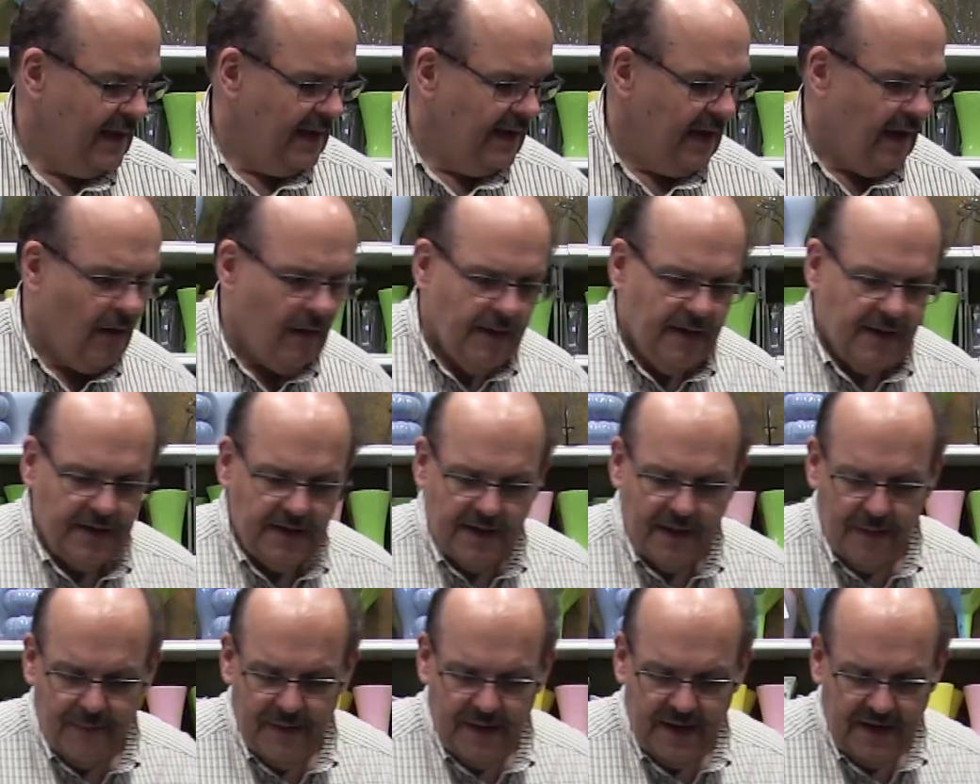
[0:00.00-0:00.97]
Now I can
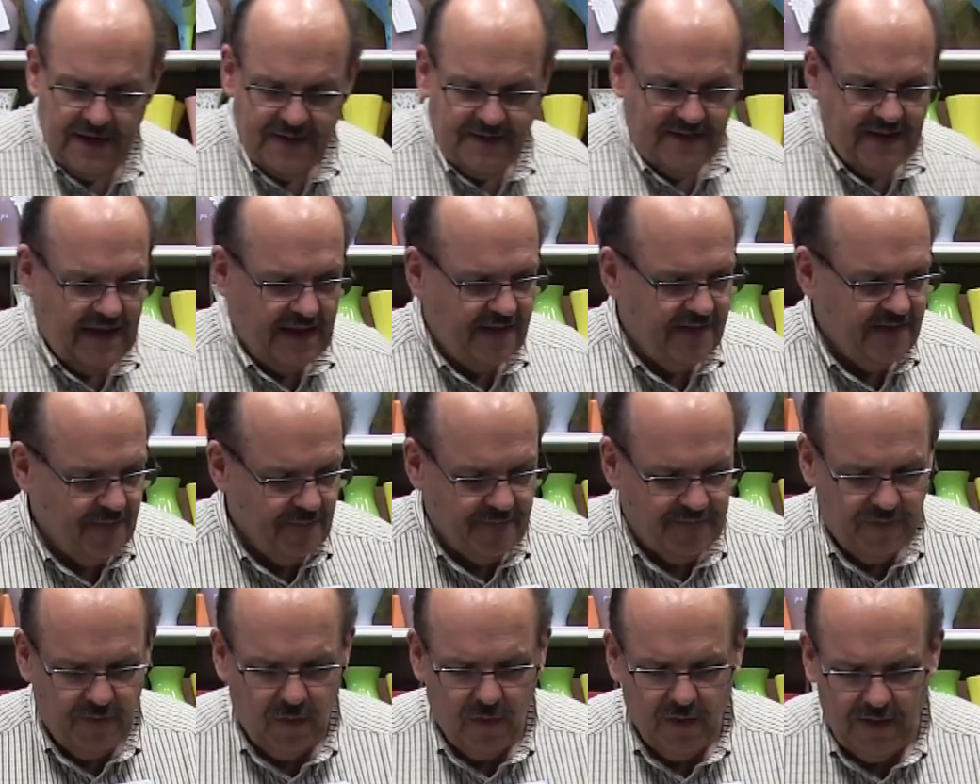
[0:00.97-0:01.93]
come in and take some
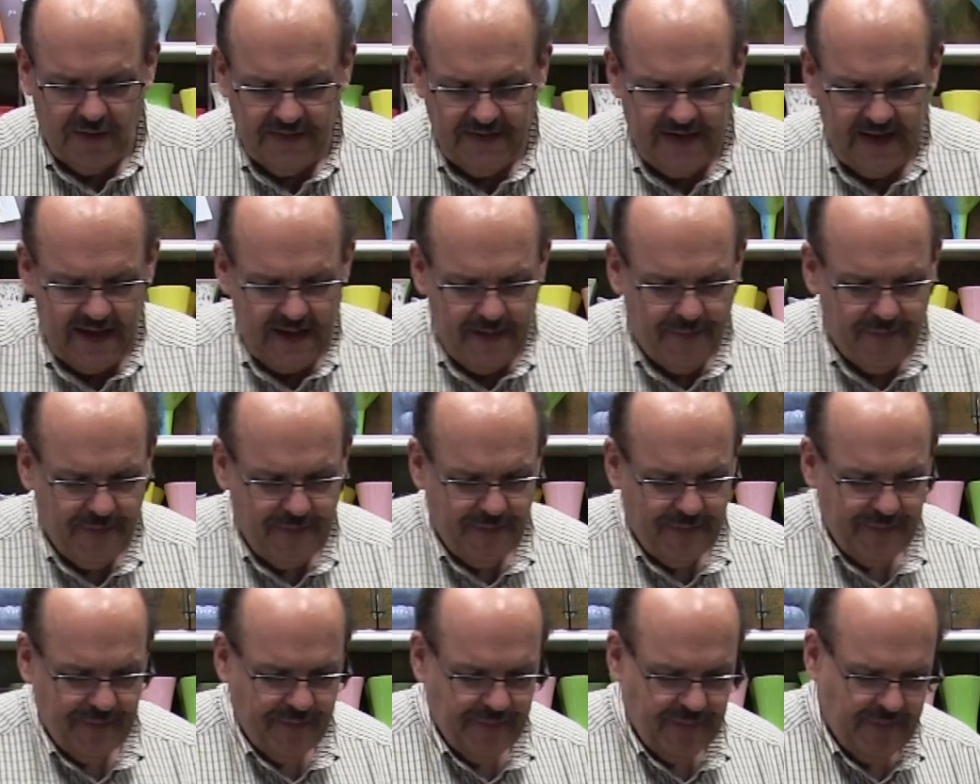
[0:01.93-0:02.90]
floral tape
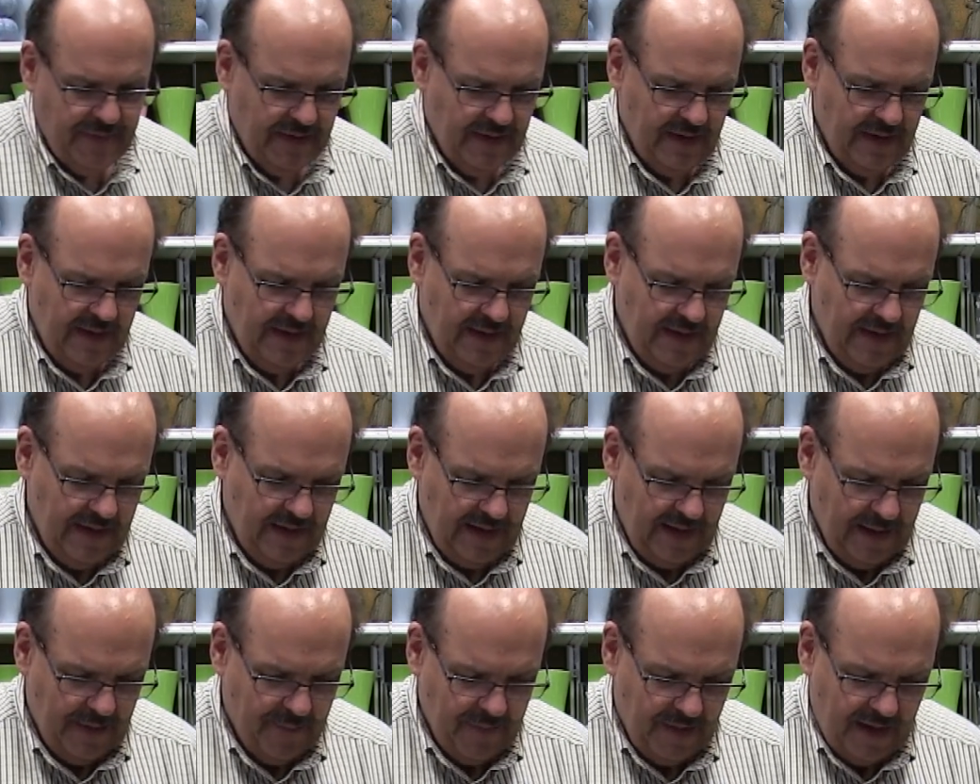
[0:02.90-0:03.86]

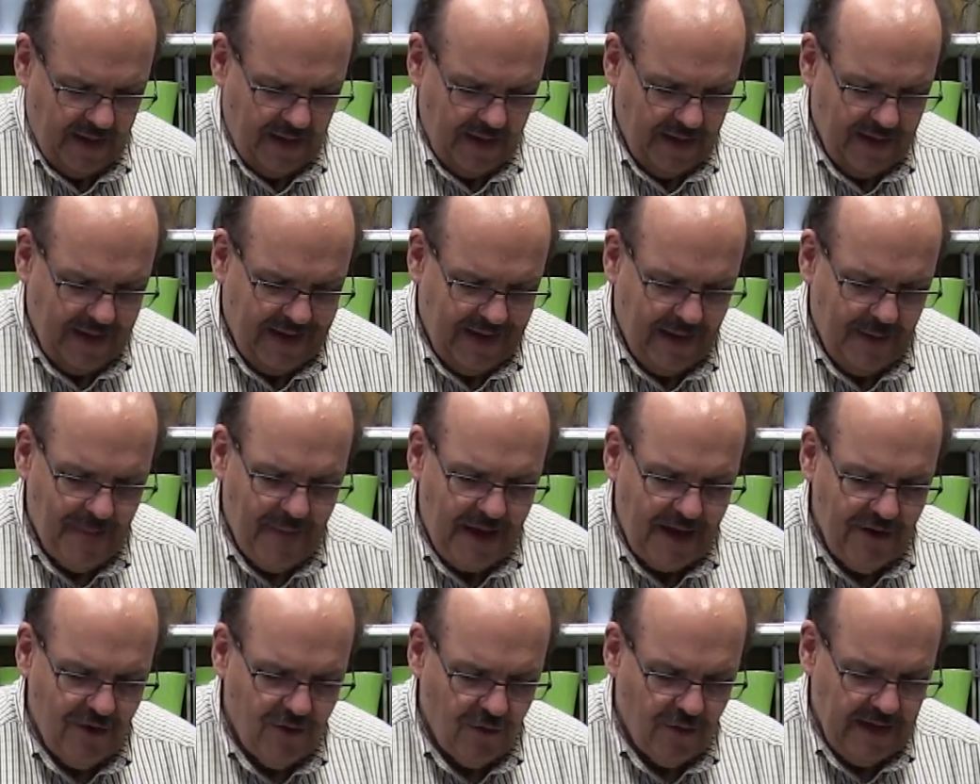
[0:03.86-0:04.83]
and come
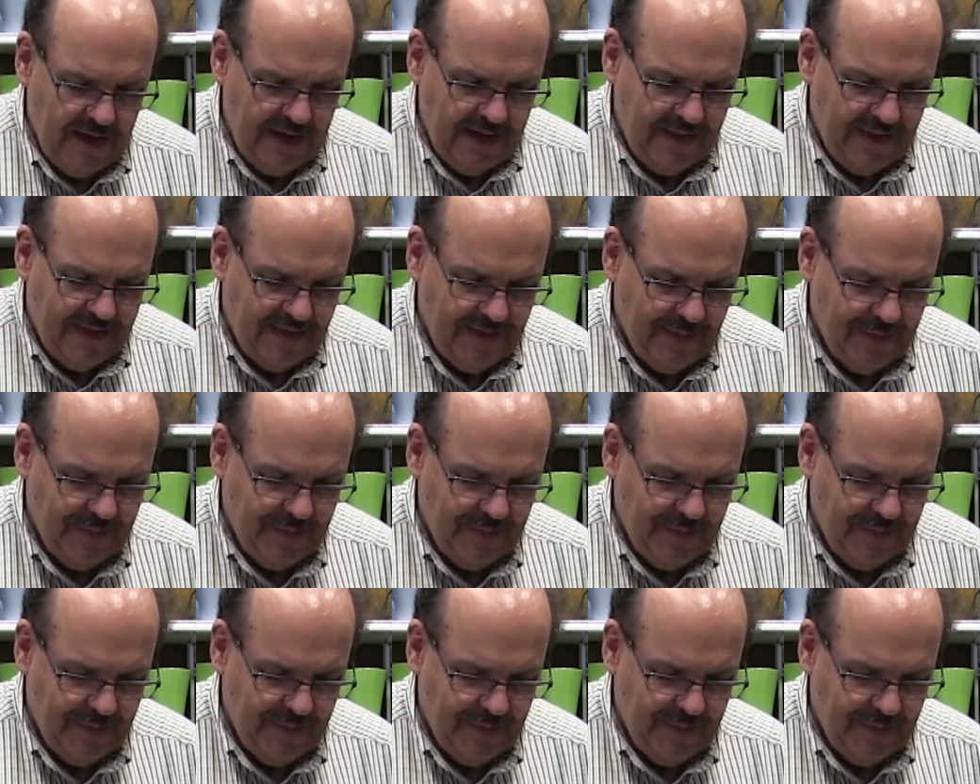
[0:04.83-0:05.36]
underneath